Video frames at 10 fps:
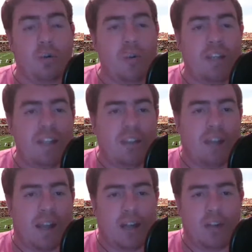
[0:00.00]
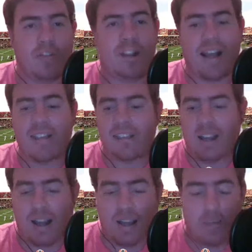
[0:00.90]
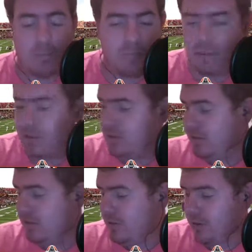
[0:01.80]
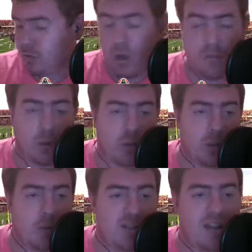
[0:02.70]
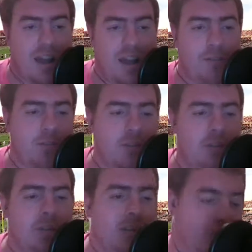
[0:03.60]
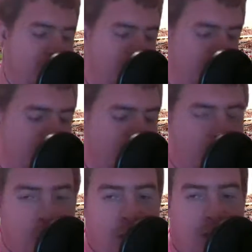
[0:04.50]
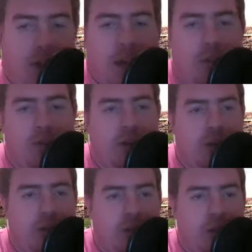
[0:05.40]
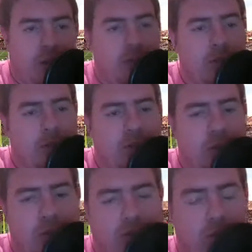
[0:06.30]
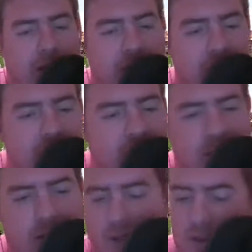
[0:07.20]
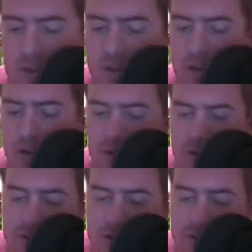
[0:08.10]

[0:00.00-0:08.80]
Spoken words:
weeks later. The last time the 1203 was live, Parker and I were very critical of the Houston Rockets and their,